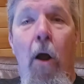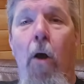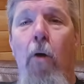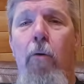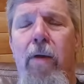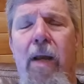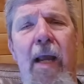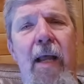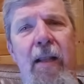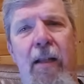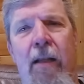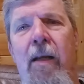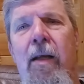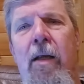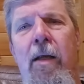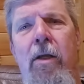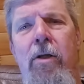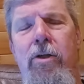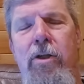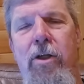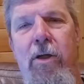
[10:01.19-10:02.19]
Oh, yeah.
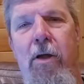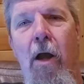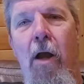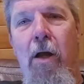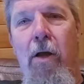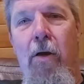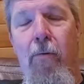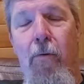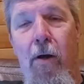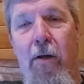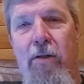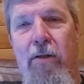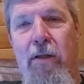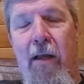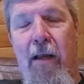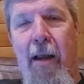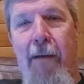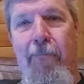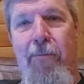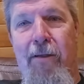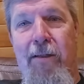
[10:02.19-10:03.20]
Chicago
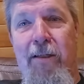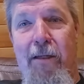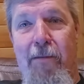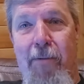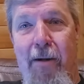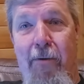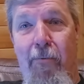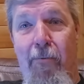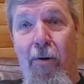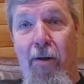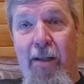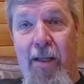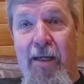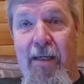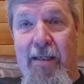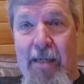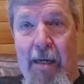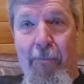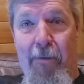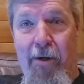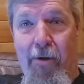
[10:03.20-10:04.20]
also happens to be where the
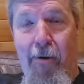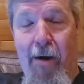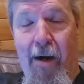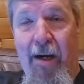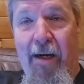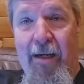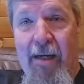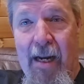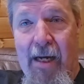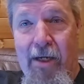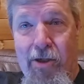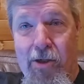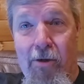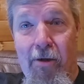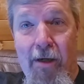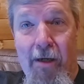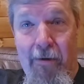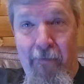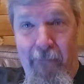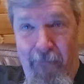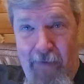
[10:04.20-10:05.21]
Democratic National
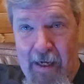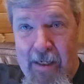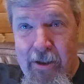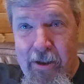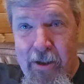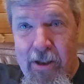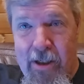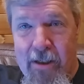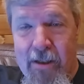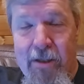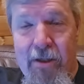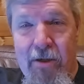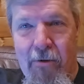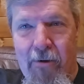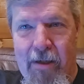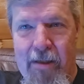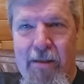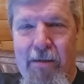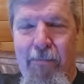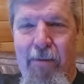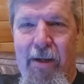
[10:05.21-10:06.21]
Convention is
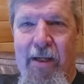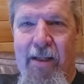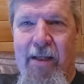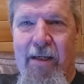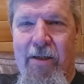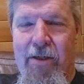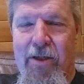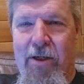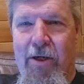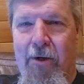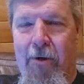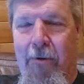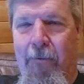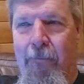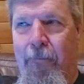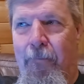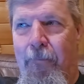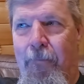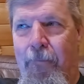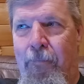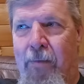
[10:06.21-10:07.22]
going to be this year.
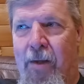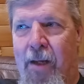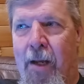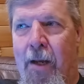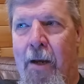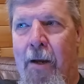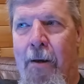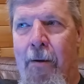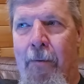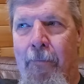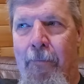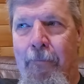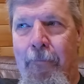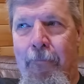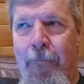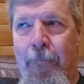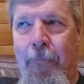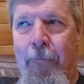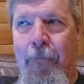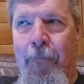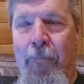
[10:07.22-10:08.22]

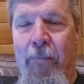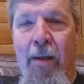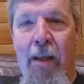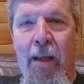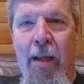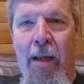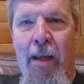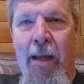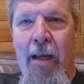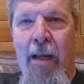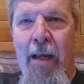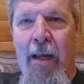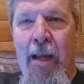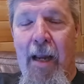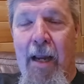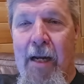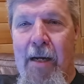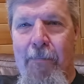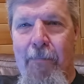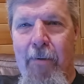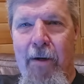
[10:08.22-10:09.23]
Hmm.
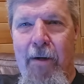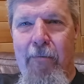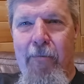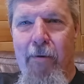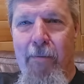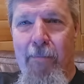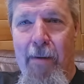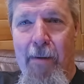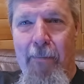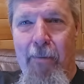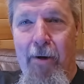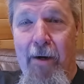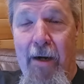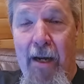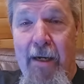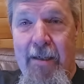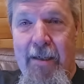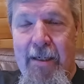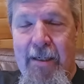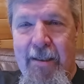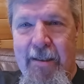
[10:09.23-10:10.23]
Anybody remember
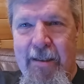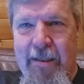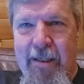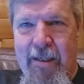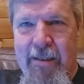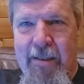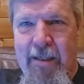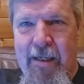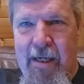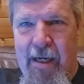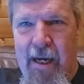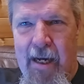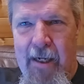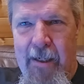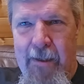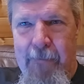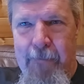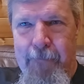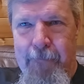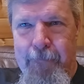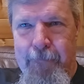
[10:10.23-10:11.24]
1968?